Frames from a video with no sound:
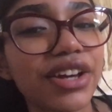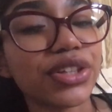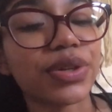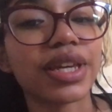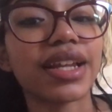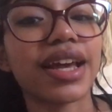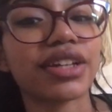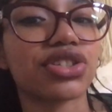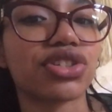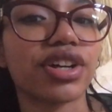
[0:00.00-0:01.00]
you can get an
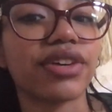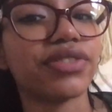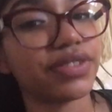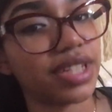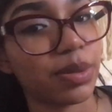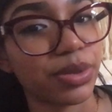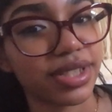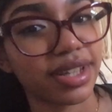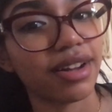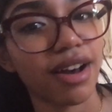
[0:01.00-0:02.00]
extra
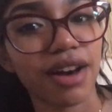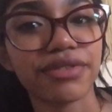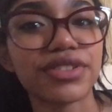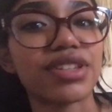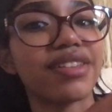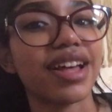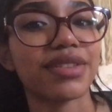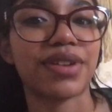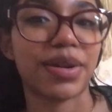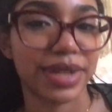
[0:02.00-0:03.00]
15% off. So that's what
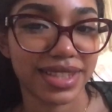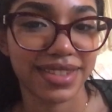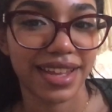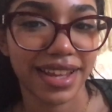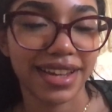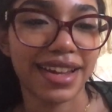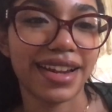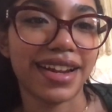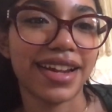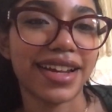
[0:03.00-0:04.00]
I meant to say.
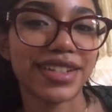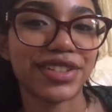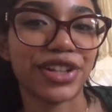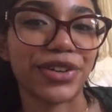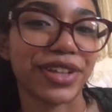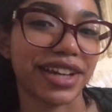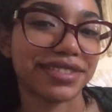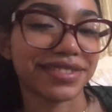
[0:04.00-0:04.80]
So yeah,